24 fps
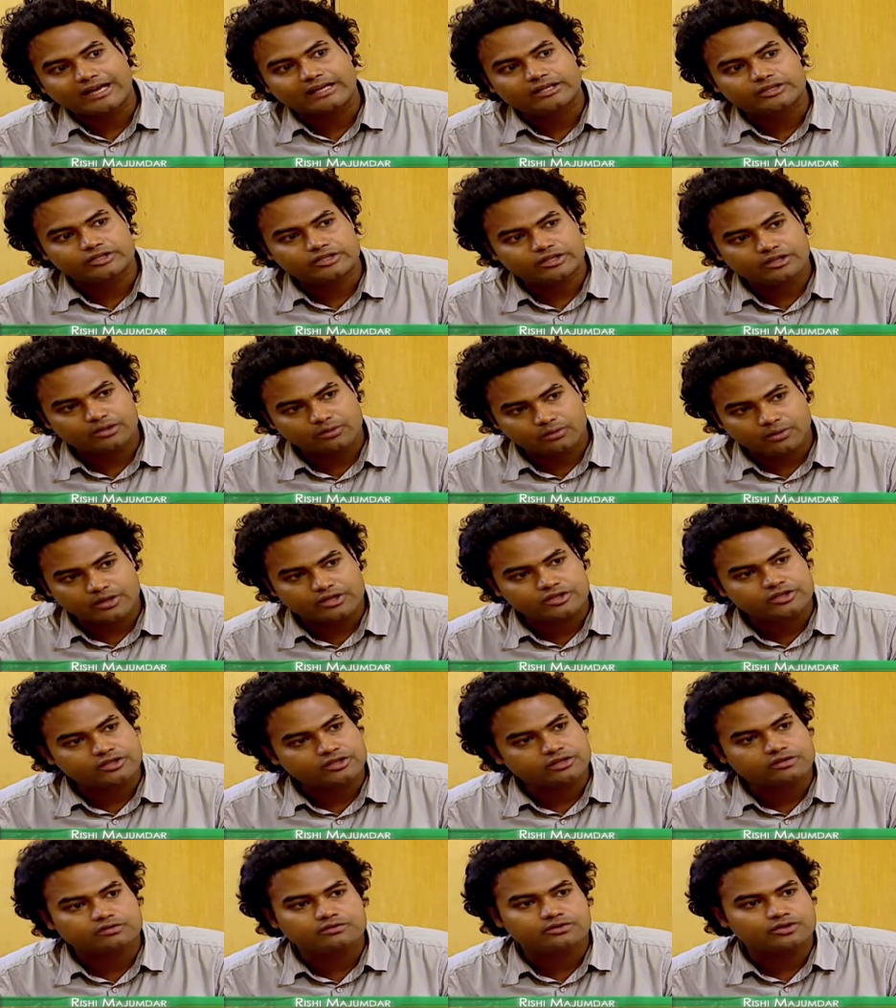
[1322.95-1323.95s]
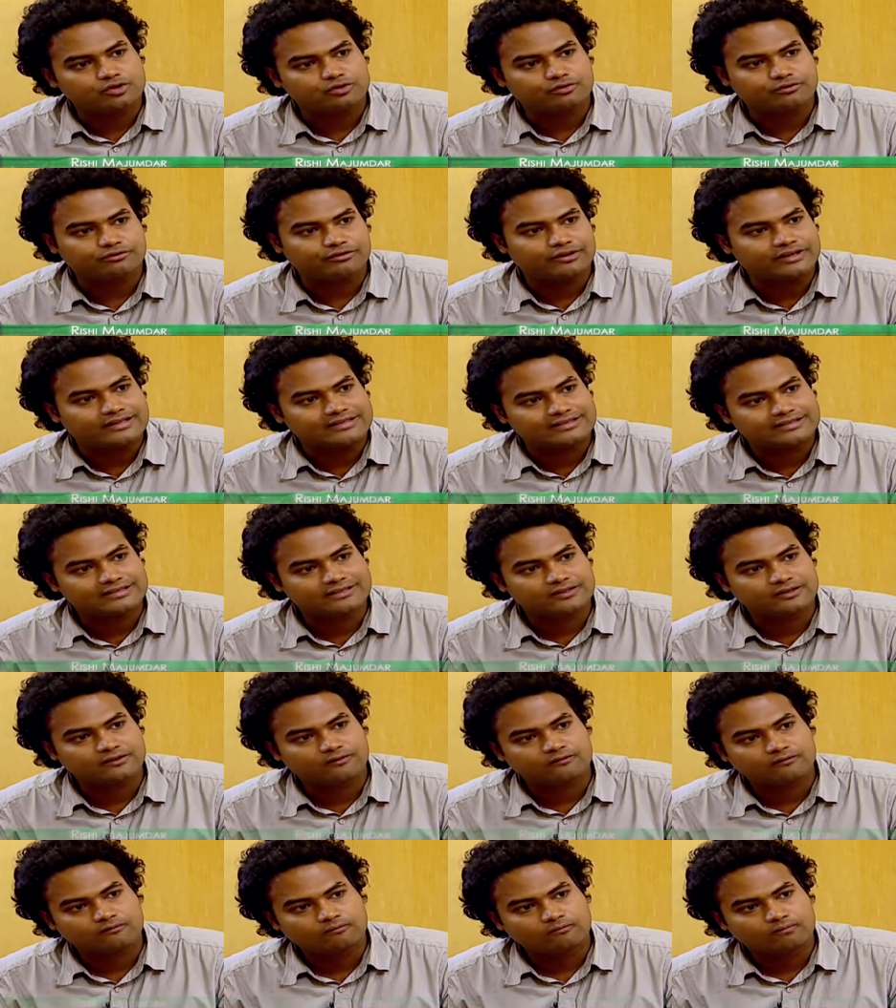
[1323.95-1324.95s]
challenging questions which you
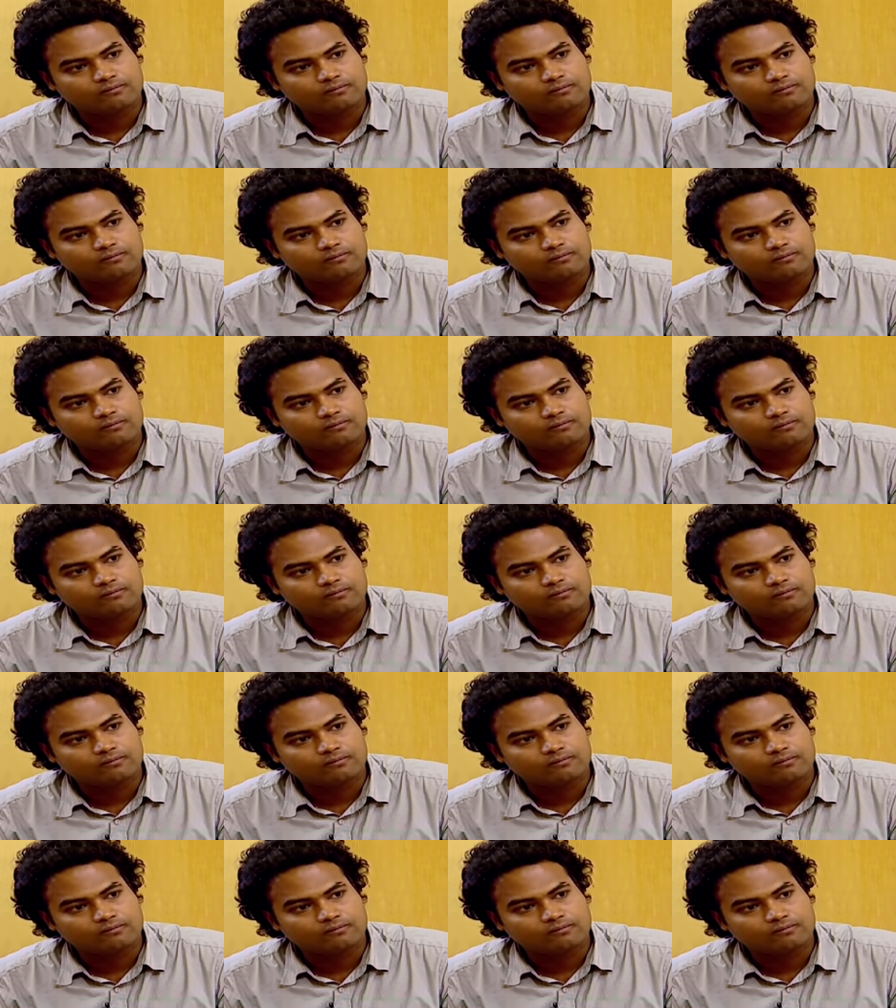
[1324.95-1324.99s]
faced?